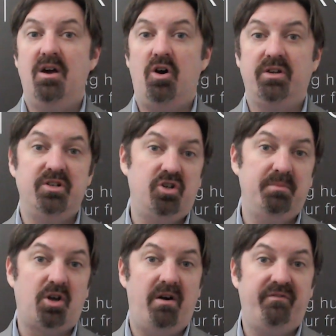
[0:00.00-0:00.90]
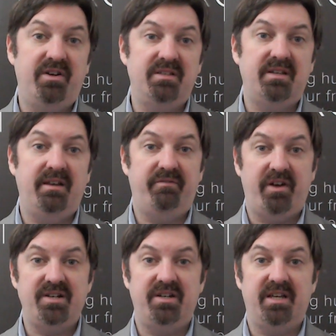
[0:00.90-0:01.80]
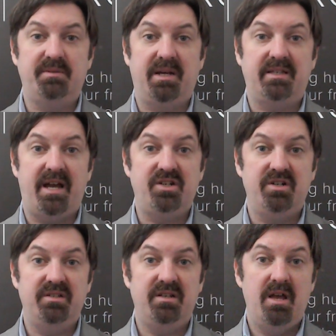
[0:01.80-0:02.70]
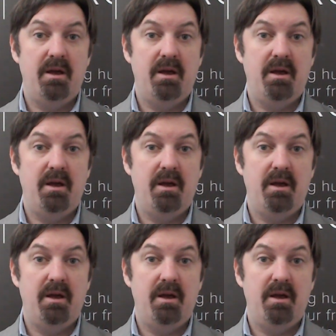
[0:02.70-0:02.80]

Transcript: on consumer confidence, inflation expectations,